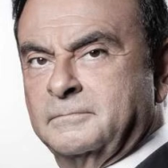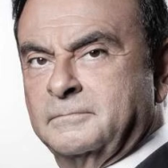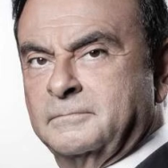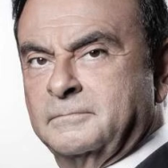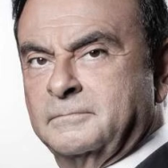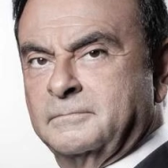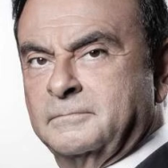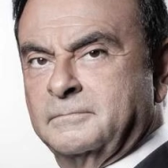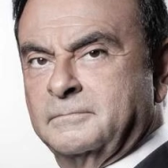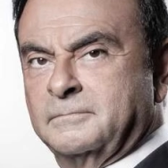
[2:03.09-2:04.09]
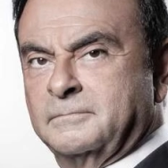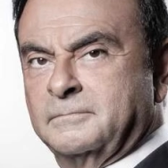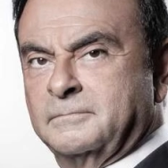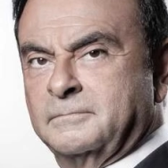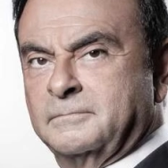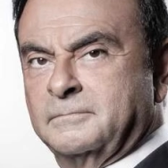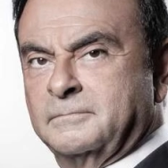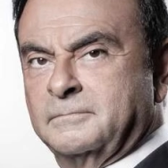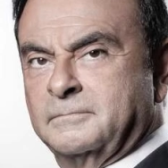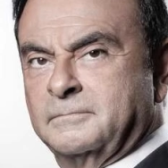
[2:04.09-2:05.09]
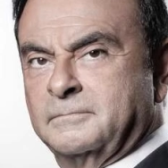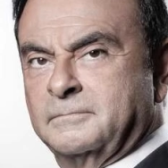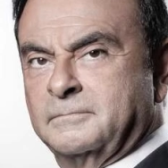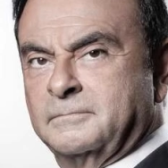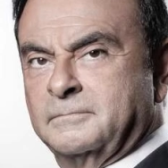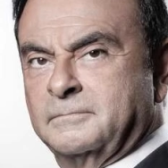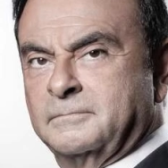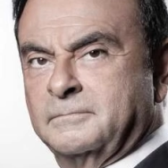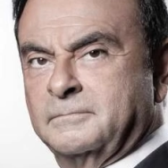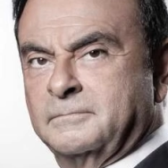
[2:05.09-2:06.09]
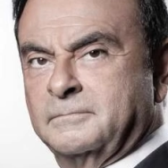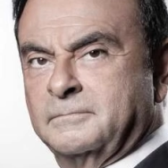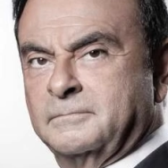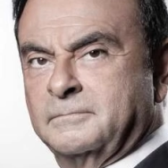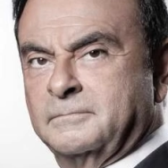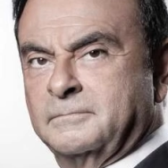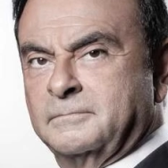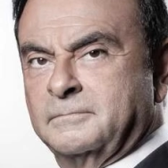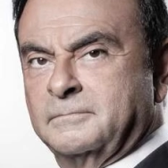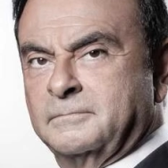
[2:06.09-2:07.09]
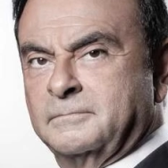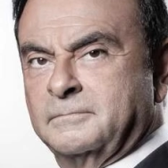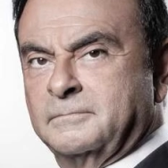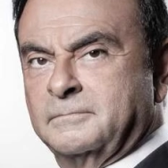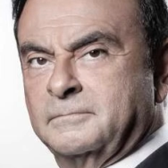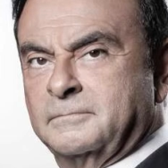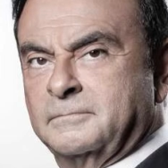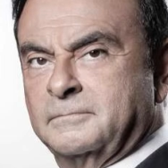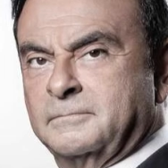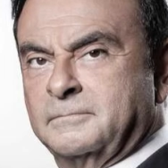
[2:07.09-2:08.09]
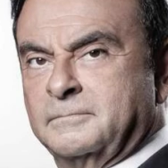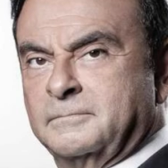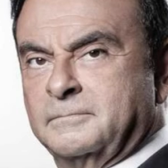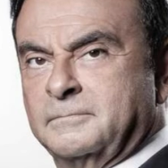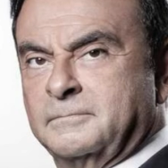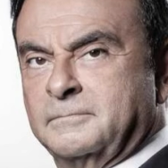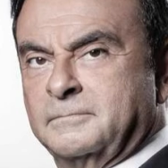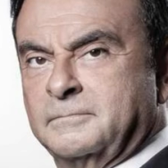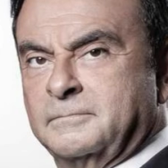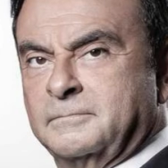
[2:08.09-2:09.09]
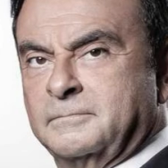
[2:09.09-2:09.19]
This is a still picture; no speech is visible.